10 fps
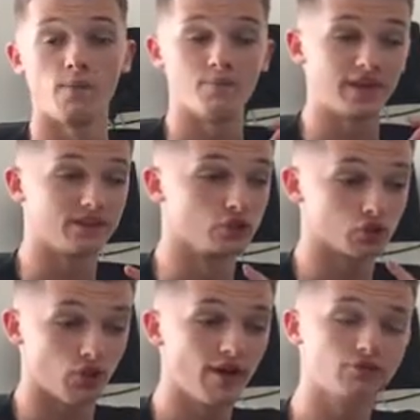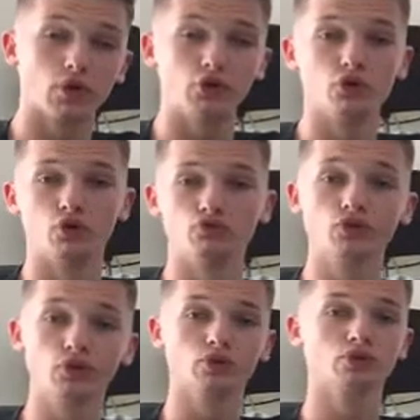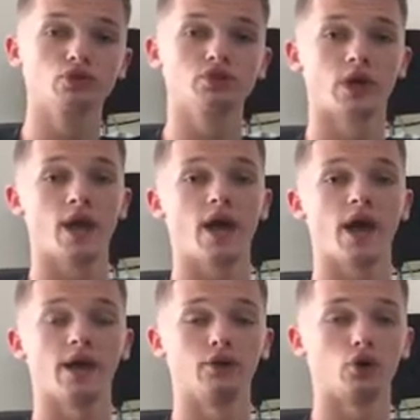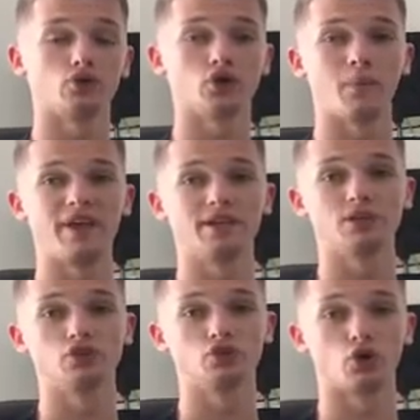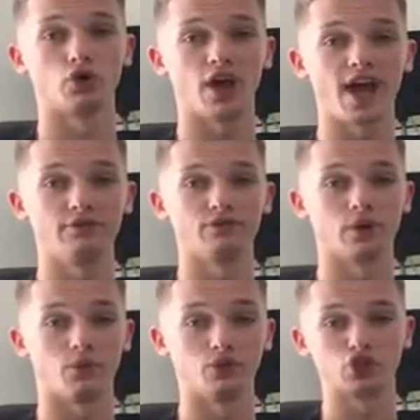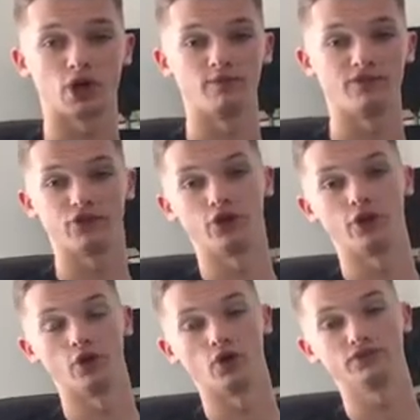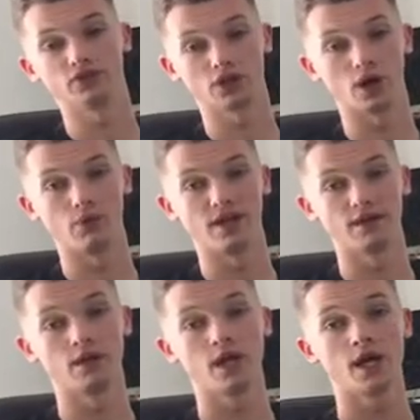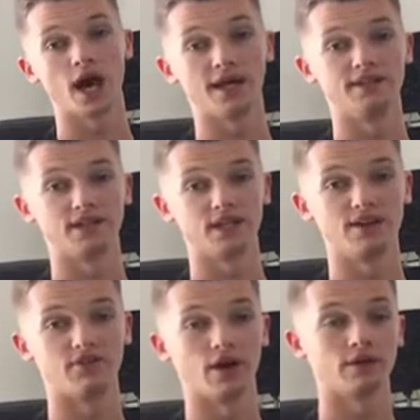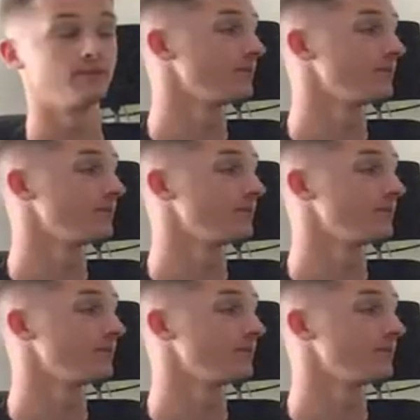making sure everyone knew the rules, and also making sure that everyone was confident enough to go in and deliver.